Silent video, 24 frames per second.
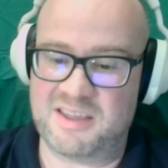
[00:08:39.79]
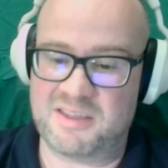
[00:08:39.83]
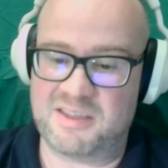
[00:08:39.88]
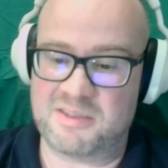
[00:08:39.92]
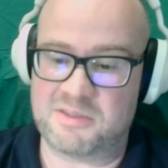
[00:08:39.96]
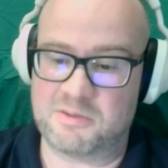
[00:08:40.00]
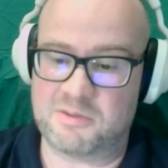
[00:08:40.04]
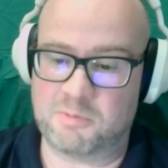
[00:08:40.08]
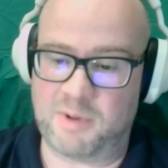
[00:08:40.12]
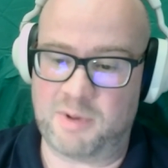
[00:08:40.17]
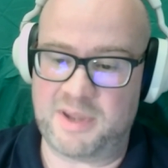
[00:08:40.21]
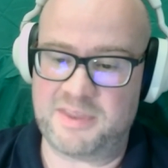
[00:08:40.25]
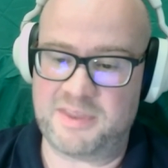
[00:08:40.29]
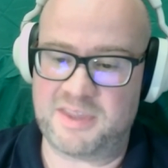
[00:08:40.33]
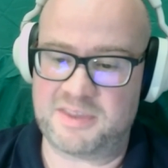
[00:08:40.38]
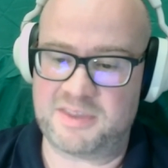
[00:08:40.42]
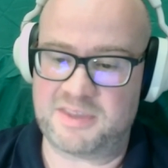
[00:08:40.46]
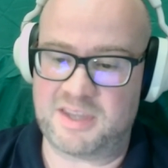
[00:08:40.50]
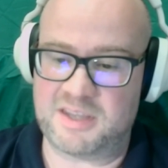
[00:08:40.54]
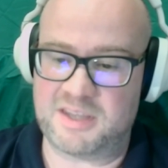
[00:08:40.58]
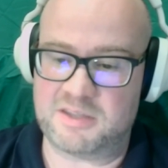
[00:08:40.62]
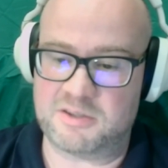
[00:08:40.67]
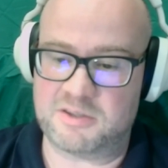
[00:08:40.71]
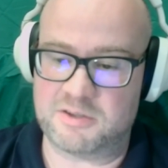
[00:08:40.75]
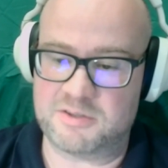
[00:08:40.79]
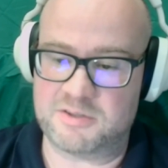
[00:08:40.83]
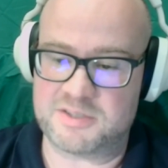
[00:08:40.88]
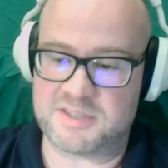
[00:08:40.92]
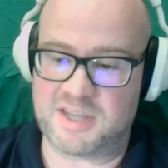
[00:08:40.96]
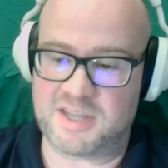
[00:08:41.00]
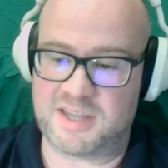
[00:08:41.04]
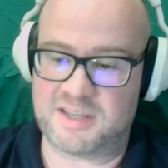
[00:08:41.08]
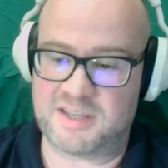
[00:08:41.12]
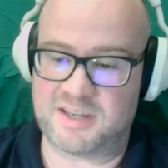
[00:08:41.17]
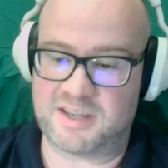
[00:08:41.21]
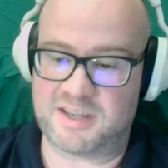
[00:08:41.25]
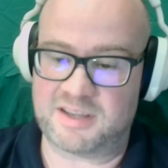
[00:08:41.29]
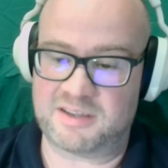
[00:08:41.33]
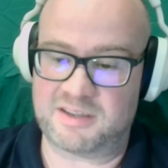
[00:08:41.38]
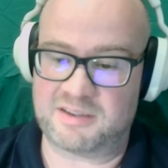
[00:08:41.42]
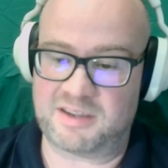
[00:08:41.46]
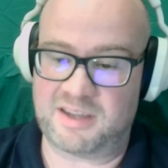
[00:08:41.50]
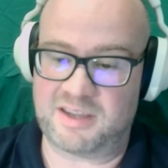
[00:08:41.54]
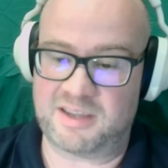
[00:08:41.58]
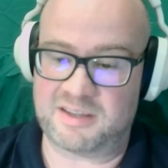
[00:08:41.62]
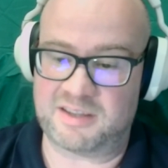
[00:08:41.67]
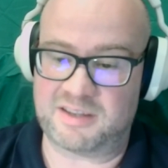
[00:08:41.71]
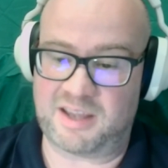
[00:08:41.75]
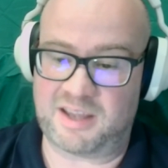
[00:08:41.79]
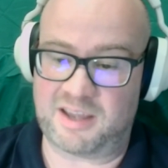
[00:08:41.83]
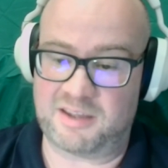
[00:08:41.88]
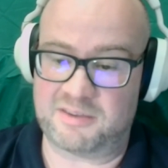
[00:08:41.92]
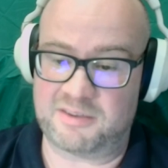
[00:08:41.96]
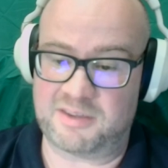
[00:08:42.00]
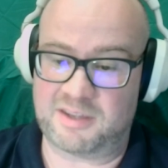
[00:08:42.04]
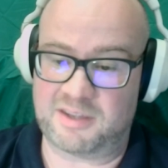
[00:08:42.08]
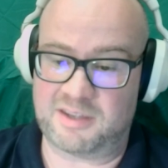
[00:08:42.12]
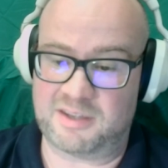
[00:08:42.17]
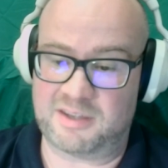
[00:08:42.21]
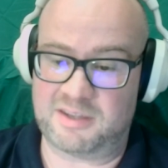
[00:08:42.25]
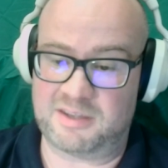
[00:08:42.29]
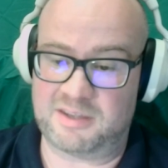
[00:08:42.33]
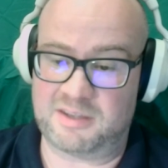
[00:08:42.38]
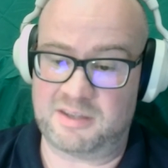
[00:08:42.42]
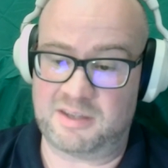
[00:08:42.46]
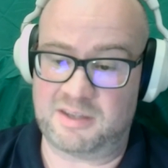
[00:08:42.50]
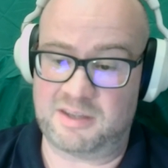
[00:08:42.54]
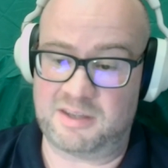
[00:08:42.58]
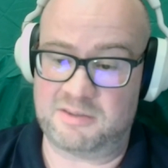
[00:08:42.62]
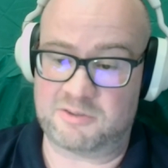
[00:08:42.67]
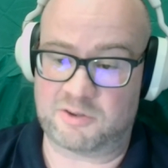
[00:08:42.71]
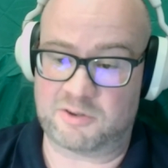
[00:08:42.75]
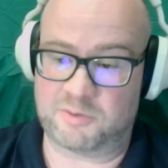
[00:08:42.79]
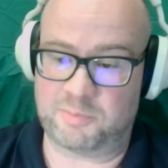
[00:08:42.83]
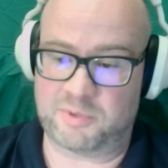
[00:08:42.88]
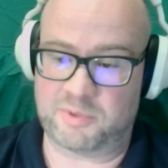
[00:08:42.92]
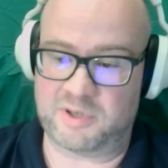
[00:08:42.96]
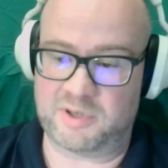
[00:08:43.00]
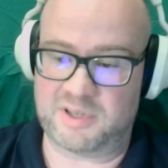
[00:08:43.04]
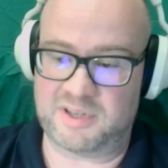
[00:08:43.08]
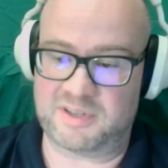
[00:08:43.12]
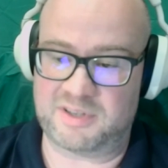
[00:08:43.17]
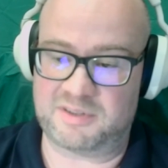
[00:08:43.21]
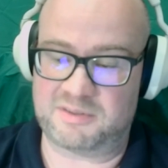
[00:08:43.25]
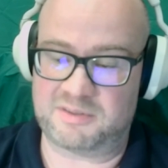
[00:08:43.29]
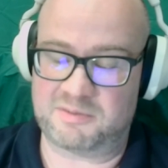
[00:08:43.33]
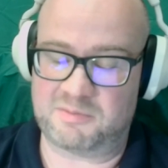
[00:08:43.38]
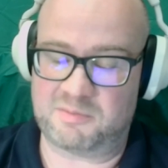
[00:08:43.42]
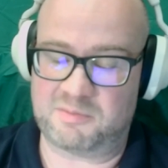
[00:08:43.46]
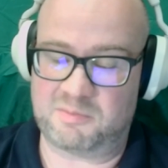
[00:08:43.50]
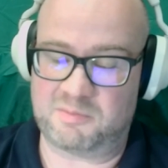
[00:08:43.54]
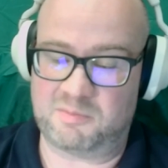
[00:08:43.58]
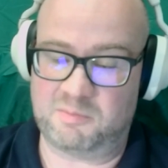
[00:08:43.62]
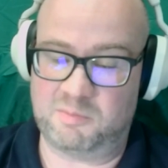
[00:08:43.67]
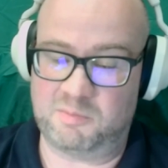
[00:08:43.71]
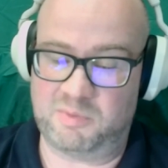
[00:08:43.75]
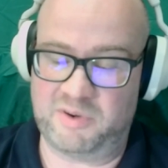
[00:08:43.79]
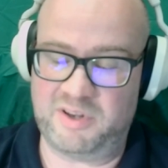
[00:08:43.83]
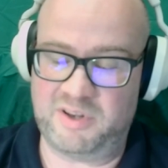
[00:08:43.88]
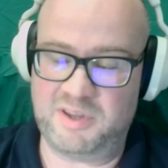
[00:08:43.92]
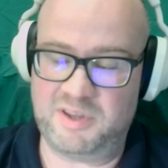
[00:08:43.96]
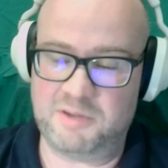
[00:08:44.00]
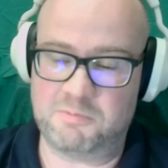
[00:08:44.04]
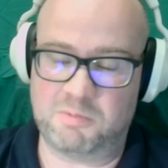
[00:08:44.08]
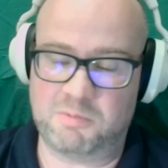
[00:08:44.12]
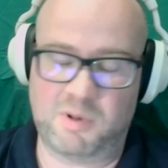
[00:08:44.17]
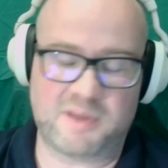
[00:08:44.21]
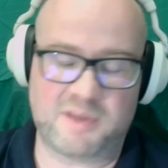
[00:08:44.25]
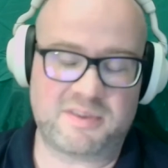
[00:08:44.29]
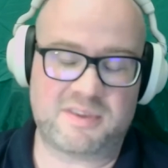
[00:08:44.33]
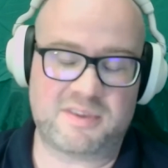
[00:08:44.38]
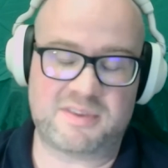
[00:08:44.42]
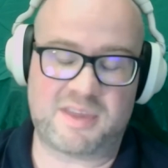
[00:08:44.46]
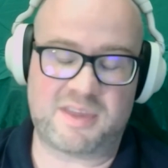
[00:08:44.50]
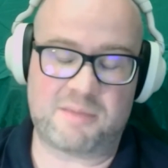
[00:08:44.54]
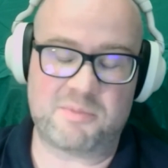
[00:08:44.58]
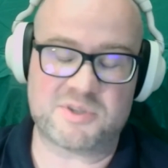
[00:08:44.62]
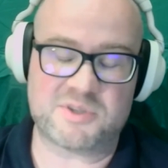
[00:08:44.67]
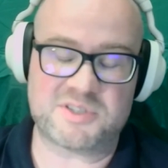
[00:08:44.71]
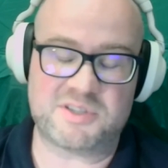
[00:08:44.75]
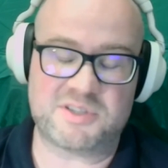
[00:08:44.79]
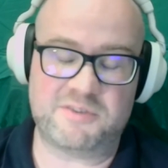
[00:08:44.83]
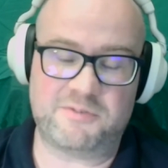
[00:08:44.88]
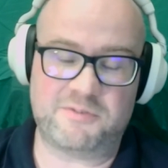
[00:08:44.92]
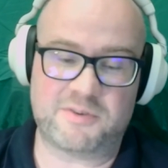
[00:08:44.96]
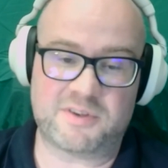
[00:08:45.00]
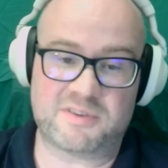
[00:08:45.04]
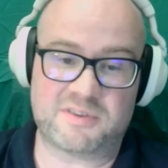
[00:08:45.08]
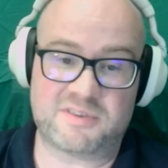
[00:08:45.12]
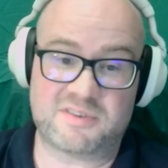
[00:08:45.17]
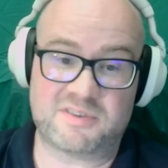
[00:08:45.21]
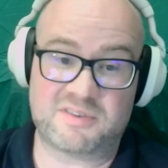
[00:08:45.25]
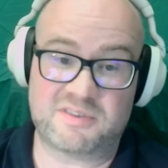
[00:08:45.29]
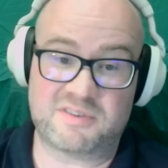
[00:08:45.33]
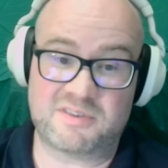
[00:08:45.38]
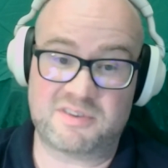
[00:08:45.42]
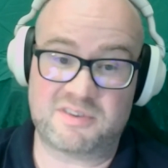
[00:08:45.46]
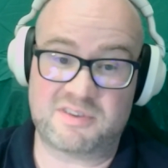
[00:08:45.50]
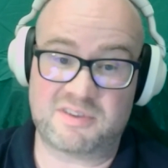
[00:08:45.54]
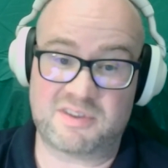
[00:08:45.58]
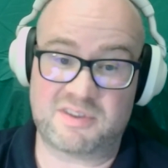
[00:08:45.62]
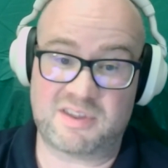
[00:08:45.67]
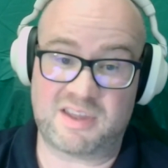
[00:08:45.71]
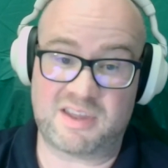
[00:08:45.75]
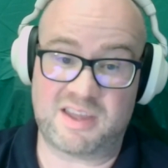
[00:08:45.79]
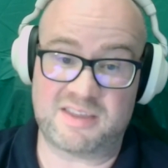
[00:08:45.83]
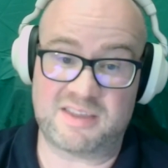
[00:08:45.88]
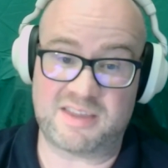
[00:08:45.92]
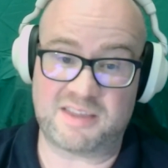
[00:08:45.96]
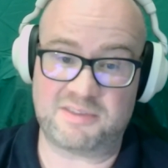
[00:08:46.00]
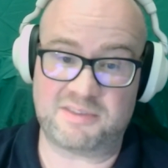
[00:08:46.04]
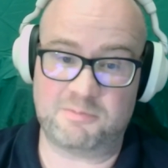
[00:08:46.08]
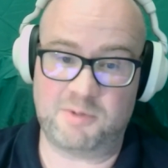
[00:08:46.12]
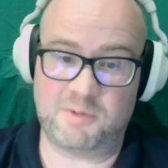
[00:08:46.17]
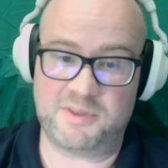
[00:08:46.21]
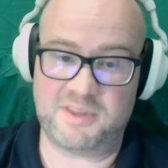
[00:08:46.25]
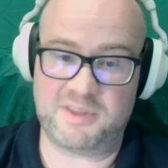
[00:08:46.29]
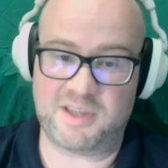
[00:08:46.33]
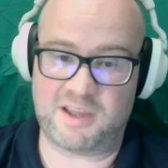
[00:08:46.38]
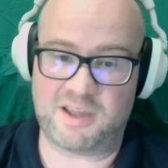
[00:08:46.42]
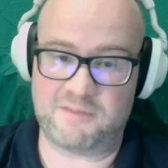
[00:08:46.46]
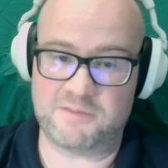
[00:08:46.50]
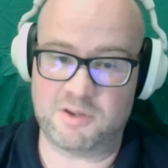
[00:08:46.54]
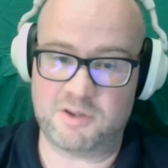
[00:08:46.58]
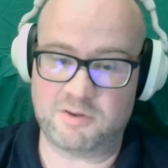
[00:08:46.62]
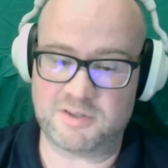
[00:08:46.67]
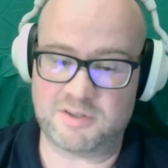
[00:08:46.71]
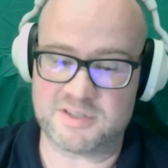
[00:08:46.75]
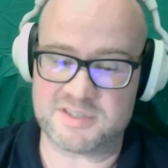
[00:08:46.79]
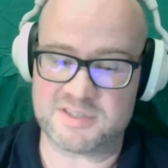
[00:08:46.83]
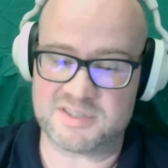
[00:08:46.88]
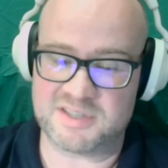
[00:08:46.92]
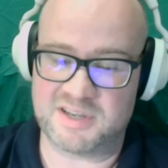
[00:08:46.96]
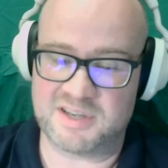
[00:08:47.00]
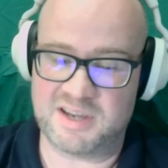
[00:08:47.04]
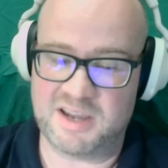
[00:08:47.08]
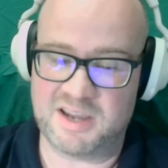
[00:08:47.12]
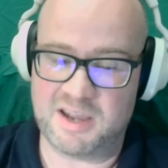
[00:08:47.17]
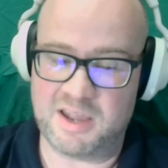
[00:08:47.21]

the way that they use data and how they interpret it really wasn't that much difference. And that's the one thing I've noticed.